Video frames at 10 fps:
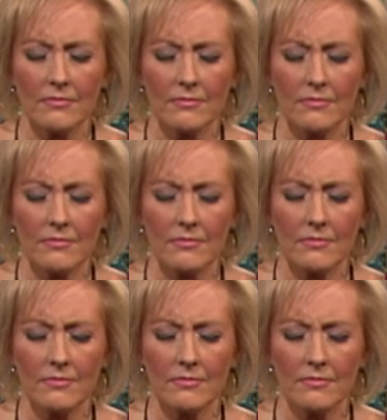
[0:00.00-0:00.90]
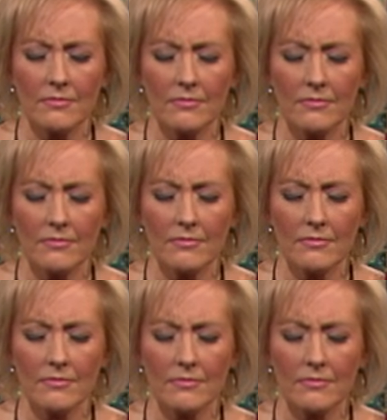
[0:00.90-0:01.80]

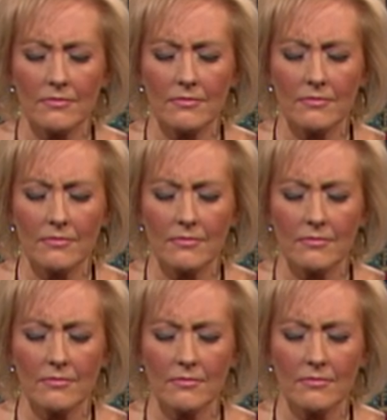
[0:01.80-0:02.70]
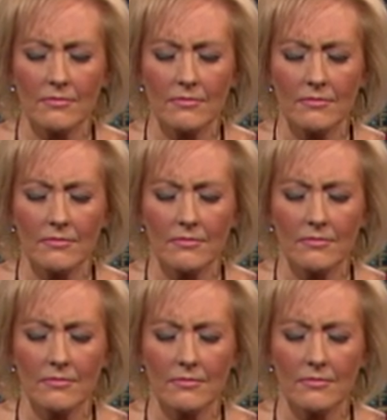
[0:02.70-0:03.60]

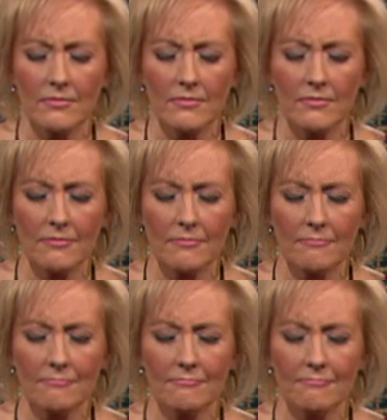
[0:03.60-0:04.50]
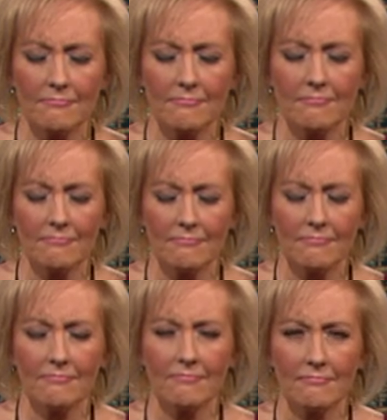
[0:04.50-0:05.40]

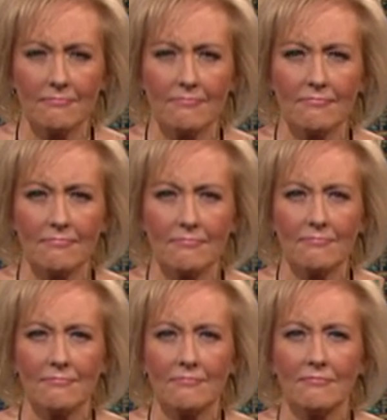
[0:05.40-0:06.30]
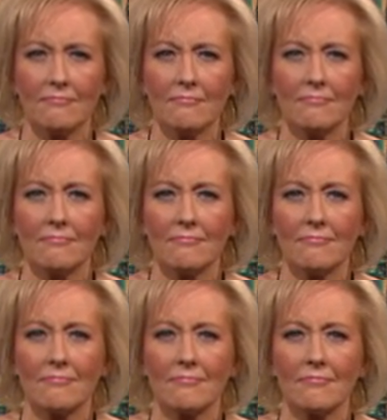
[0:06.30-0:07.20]

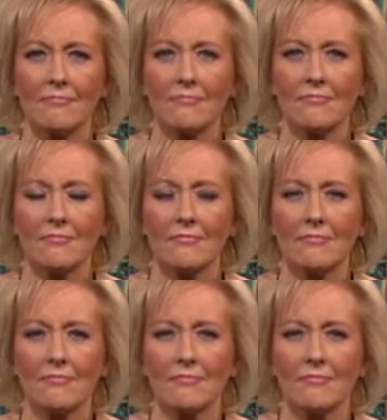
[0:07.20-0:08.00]
No words are spoken by the person on screen.